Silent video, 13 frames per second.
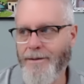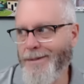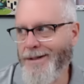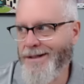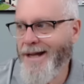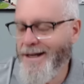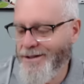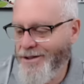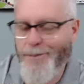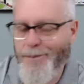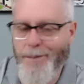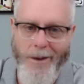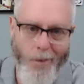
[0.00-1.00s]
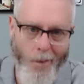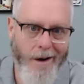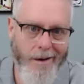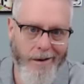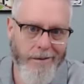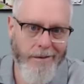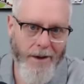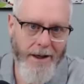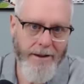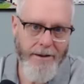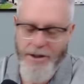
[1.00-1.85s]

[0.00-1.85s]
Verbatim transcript: besides just being water, right?